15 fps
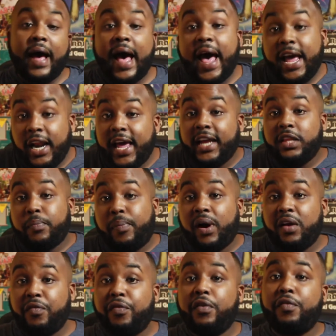I like to
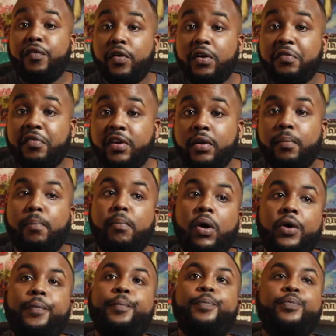pod for the fun of it,
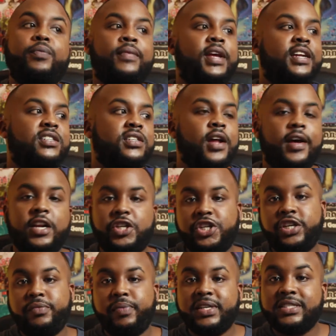but it's not the
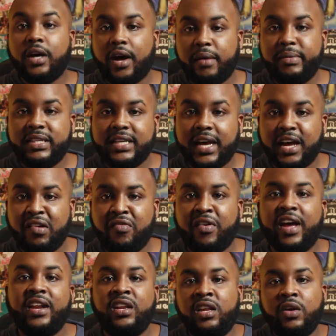cheapest hobby to have.
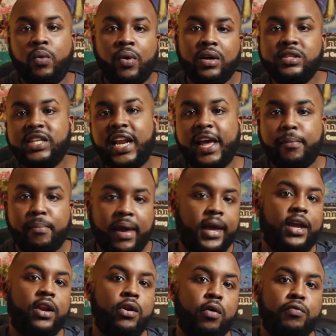And you want to
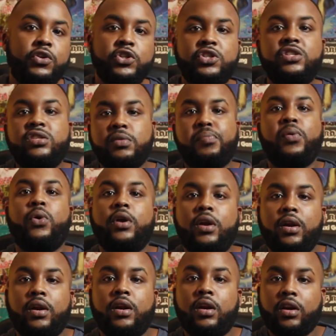make enough just to
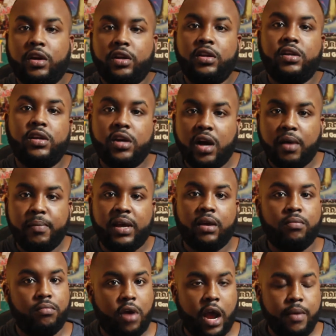support your
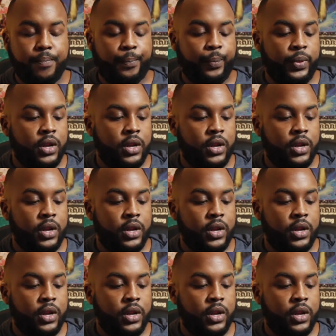hobby, right?